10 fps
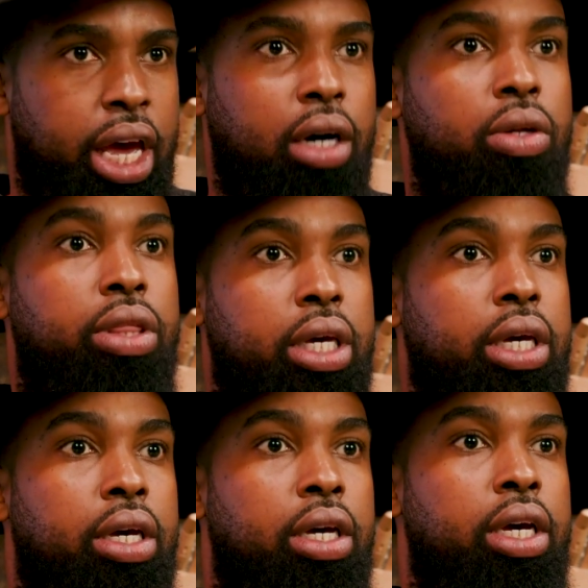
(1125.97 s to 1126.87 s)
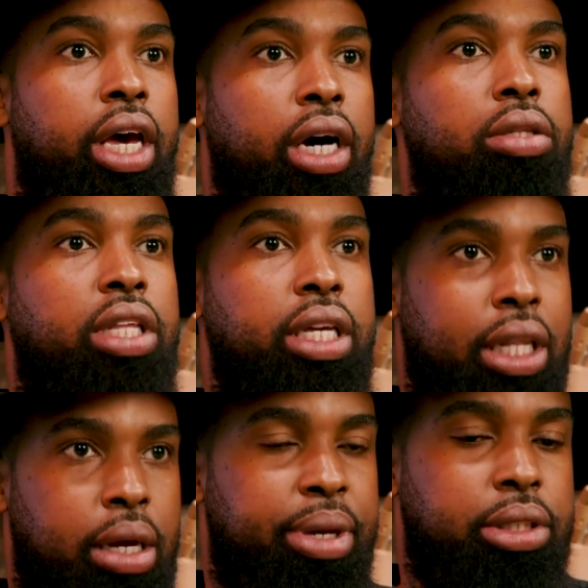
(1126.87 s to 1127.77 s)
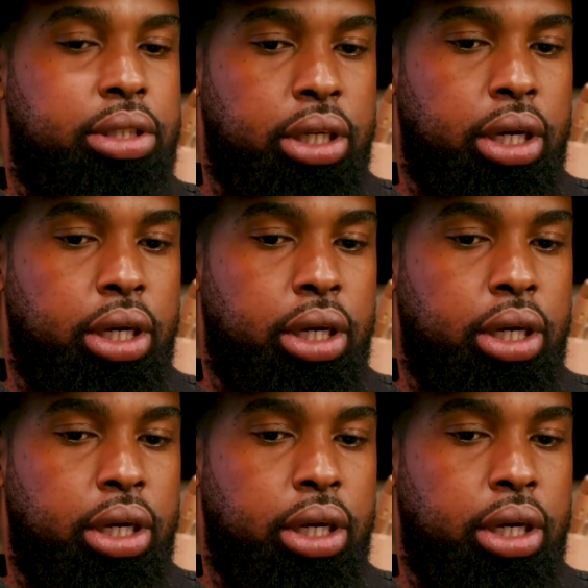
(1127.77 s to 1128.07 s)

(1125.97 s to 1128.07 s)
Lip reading: healthy limits,